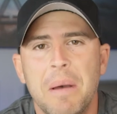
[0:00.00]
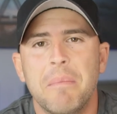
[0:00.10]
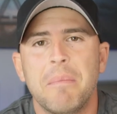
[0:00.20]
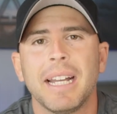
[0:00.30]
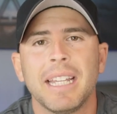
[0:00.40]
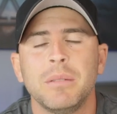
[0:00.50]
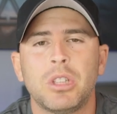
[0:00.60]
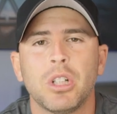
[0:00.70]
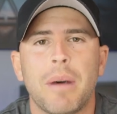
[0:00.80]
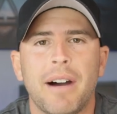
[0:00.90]
My name's
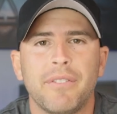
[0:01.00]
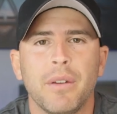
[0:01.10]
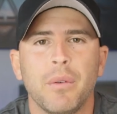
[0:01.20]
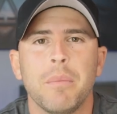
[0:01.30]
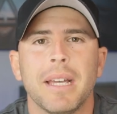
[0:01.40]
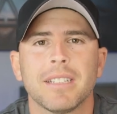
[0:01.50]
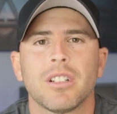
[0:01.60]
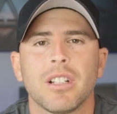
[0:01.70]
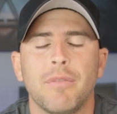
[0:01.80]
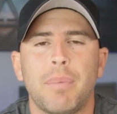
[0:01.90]
Joe Moffett with Master
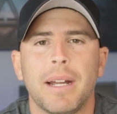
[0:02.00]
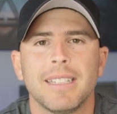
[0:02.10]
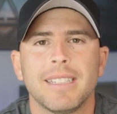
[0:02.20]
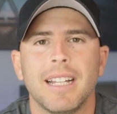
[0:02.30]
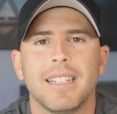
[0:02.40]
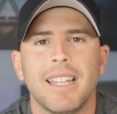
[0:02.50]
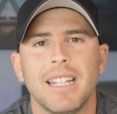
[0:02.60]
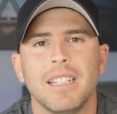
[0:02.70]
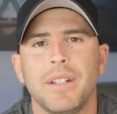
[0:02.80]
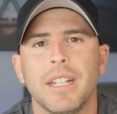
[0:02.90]
Life by Design.
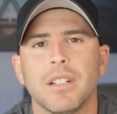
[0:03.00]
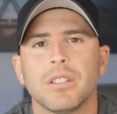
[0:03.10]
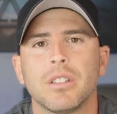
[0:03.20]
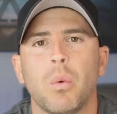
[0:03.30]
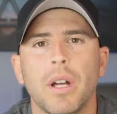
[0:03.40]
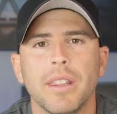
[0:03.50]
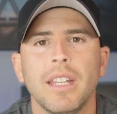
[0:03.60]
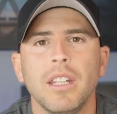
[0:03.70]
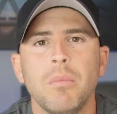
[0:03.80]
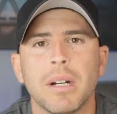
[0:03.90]
Today's video is the one
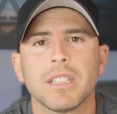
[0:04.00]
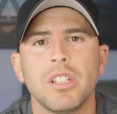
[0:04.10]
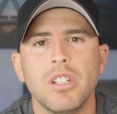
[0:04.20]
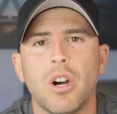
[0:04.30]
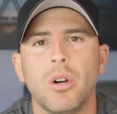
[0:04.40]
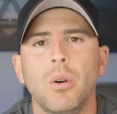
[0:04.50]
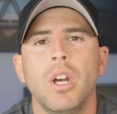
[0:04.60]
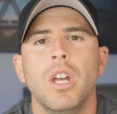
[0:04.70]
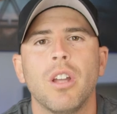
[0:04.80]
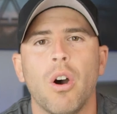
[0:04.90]
thing you must know
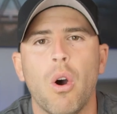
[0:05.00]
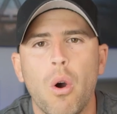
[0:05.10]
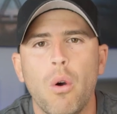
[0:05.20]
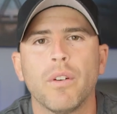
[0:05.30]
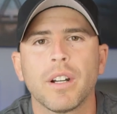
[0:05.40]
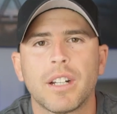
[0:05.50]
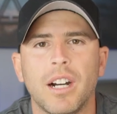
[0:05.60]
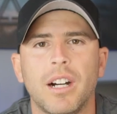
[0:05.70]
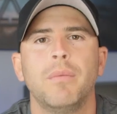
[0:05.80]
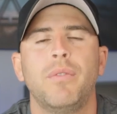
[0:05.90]
to
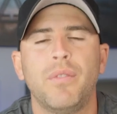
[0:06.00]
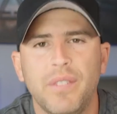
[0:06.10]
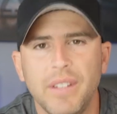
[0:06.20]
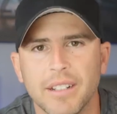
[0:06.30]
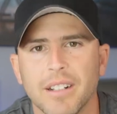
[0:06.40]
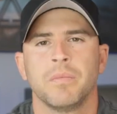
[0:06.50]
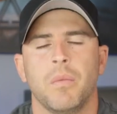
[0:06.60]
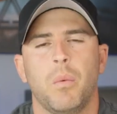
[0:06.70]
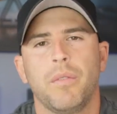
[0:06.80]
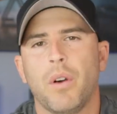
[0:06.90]
overcome fear.
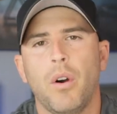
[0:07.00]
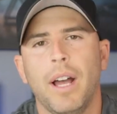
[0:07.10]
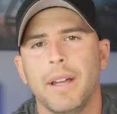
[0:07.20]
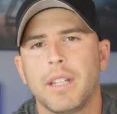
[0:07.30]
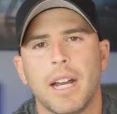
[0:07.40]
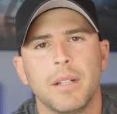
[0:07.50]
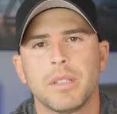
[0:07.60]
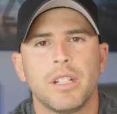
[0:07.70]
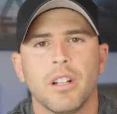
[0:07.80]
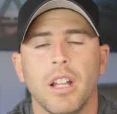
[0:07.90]
We've all had times
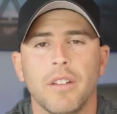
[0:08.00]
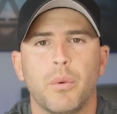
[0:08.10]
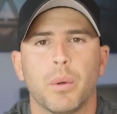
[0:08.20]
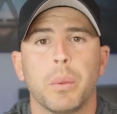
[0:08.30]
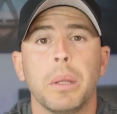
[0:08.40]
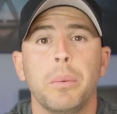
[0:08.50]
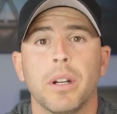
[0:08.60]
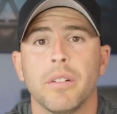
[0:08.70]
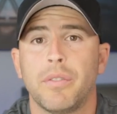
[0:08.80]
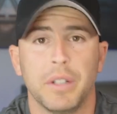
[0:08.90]
in our life where we
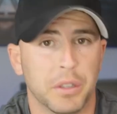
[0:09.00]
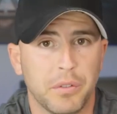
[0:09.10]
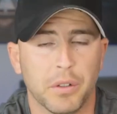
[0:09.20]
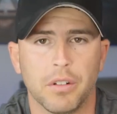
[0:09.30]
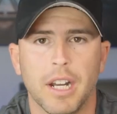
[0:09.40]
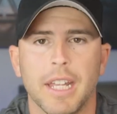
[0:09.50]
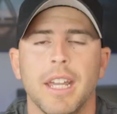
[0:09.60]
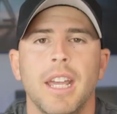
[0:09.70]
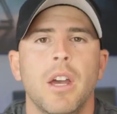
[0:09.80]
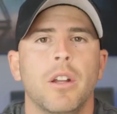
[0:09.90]
were fearful, right?
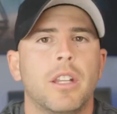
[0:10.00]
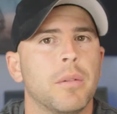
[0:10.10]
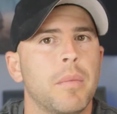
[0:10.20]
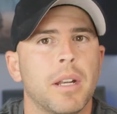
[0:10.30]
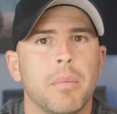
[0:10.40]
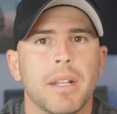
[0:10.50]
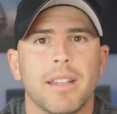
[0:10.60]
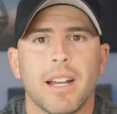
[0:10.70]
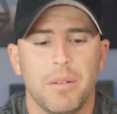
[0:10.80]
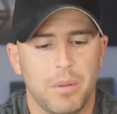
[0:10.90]
There might have been a
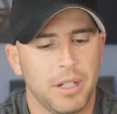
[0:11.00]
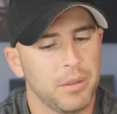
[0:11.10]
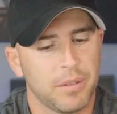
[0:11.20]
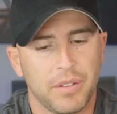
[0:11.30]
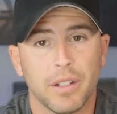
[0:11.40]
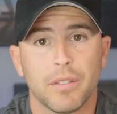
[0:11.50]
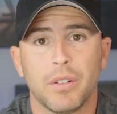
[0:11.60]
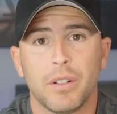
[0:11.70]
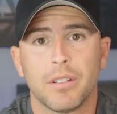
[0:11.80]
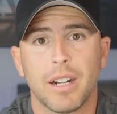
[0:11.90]
time where you were
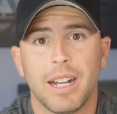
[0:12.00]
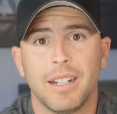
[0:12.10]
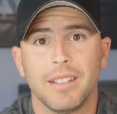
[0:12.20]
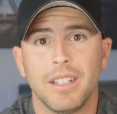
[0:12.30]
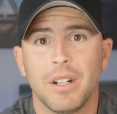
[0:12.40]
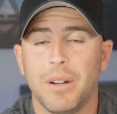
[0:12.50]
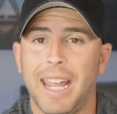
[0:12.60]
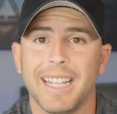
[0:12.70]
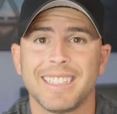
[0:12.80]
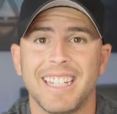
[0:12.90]
fearful around, you know,
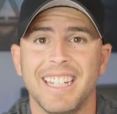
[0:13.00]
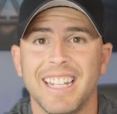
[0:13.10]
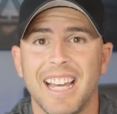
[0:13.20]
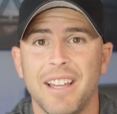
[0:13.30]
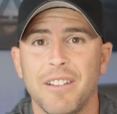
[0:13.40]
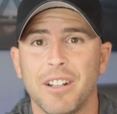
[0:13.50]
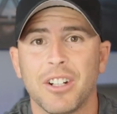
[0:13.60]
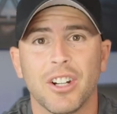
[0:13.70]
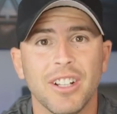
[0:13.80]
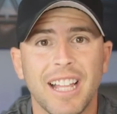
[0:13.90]
asking that
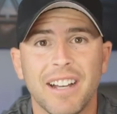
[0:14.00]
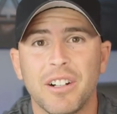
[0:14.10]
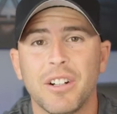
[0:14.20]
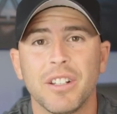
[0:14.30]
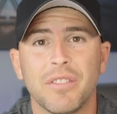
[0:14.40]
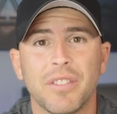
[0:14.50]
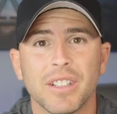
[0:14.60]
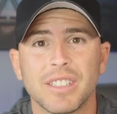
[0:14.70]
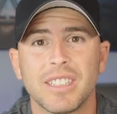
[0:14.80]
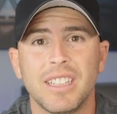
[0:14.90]
girl out on the
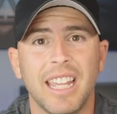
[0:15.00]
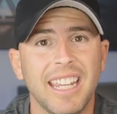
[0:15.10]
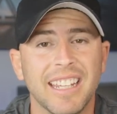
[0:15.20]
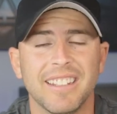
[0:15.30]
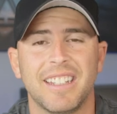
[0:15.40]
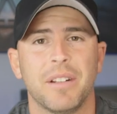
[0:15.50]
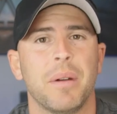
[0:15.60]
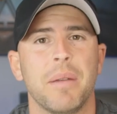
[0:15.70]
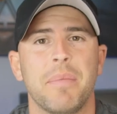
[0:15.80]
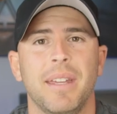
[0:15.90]
first date. There
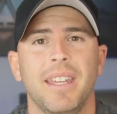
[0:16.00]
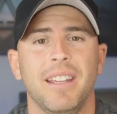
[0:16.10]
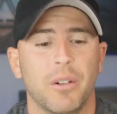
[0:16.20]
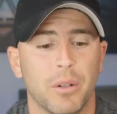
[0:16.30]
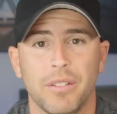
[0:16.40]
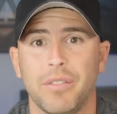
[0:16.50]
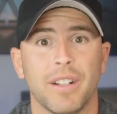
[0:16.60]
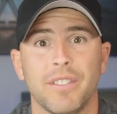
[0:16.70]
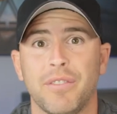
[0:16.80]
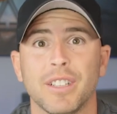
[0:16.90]
might be, or for
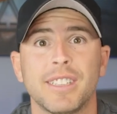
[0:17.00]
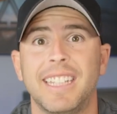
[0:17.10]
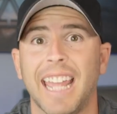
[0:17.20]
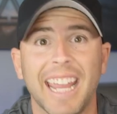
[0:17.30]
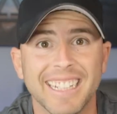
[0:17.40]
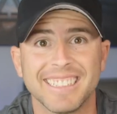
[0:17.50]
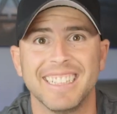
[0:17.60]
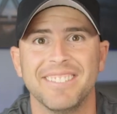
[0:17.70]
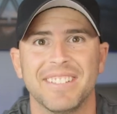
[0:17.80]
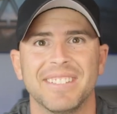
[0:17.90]
the first dance,
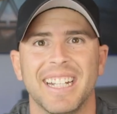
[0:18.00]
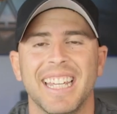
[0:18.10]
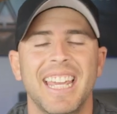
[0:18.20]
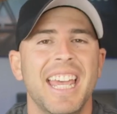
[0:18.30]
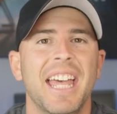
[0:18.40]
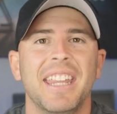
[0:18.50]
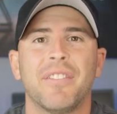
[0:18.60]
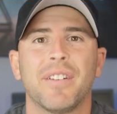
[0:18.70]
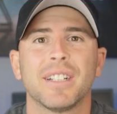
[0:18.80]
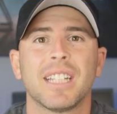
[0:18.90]
even, right? The
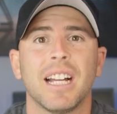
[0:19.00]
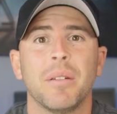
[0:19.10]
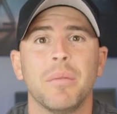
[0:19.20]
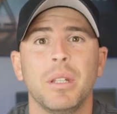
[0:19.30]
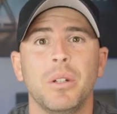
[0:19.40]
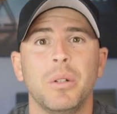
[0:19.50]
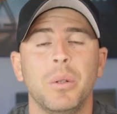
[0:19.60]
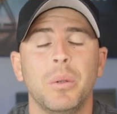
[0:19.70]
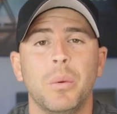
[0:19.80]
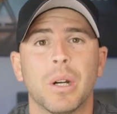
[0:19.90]
first time
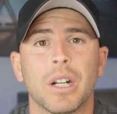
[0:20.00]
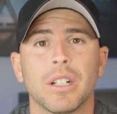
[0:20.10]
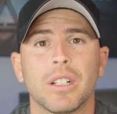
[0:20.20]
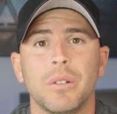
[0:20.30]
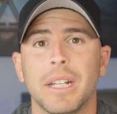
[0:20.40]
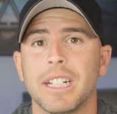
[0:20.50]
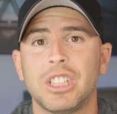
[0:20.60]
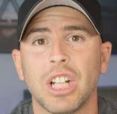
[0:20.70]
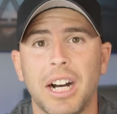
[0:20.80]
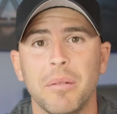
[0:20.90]
you were to get a
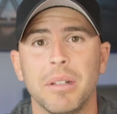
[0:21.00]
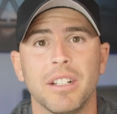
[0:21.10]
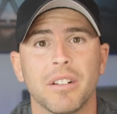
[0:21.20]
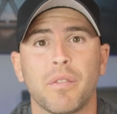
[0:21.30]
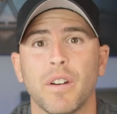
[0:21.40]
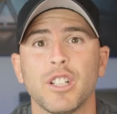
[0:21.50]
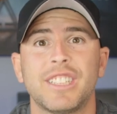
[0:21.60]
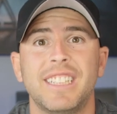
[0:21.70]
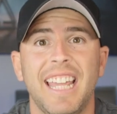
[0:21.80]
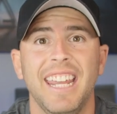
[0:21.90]
job and your
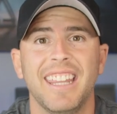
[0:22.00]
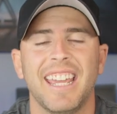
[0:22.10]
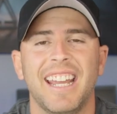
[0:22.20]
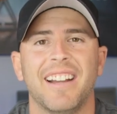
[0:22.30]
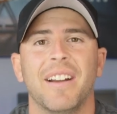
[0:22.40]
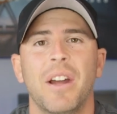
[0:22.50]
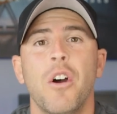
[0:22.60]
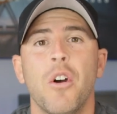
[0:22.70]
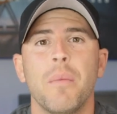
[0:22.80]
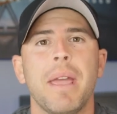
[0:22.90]
first day there.
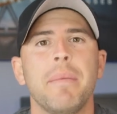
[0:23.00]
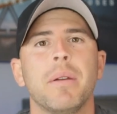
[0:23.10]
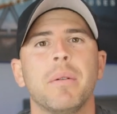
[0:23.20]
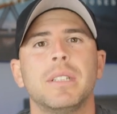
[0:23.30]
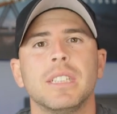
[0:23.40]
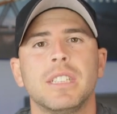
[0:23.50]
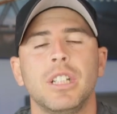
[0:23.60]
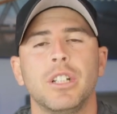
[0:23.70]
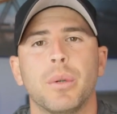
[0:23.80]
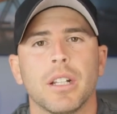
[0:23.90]
Or maybe it was
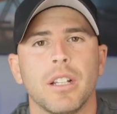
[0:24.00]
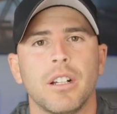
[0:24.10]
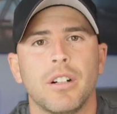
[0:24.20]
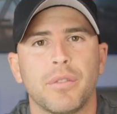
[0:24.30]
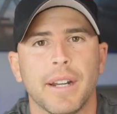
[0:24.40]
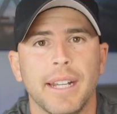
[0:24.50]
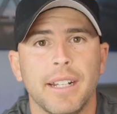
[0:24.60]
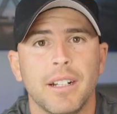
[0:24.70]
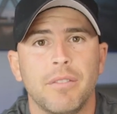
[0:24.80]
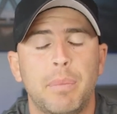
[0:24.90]
you were a little afraid
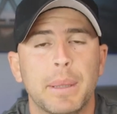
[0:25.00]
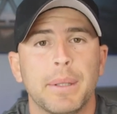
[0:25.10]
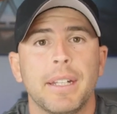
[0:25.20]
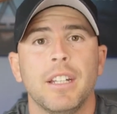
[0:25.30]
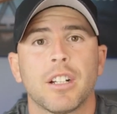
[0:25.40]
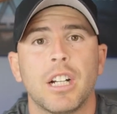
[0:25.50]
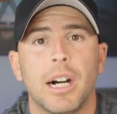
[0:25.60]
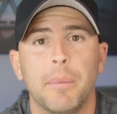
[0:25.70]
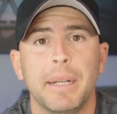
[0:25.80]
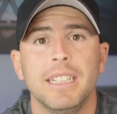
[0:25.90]
of building your
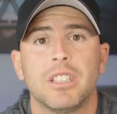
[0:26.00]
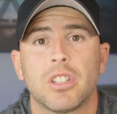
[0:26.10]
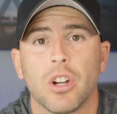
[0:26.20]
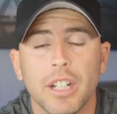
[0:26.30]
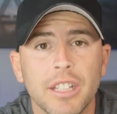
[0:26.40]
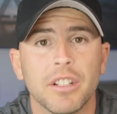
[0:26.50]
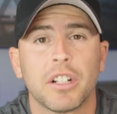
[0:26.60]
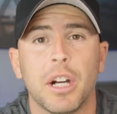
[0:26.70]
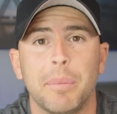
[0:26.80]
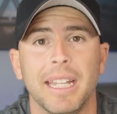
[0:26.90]
company, starting your
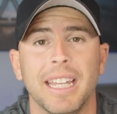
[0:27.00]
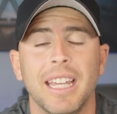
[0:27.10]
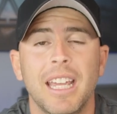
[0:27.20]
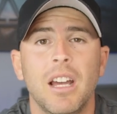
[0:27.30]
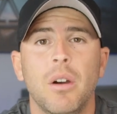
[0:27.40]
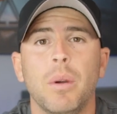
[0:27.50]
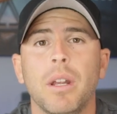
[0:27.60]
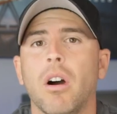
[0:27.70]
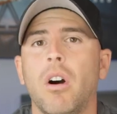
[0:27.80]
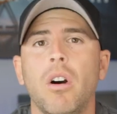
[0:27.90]
company.
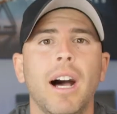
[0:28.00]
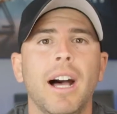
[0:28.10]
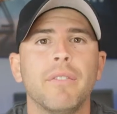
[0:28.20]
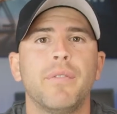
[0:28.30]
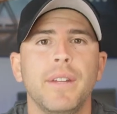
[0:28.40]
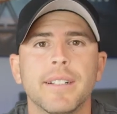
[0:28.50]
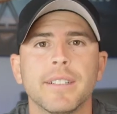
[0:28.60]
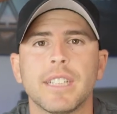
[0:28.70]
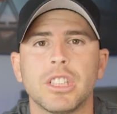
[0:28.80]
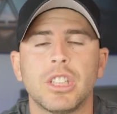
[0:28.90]
We all have
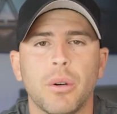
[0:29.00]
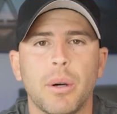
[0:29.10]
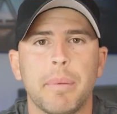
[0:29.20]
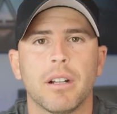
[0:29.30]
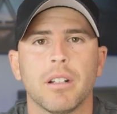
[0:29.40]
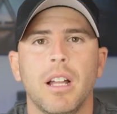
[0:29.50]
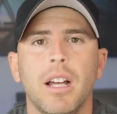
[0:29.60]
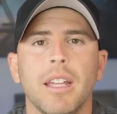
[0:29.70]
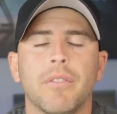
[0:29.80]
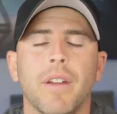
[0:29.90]
fears that show up in our
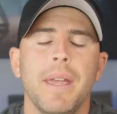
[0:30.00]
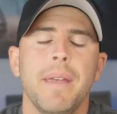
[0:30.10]
life.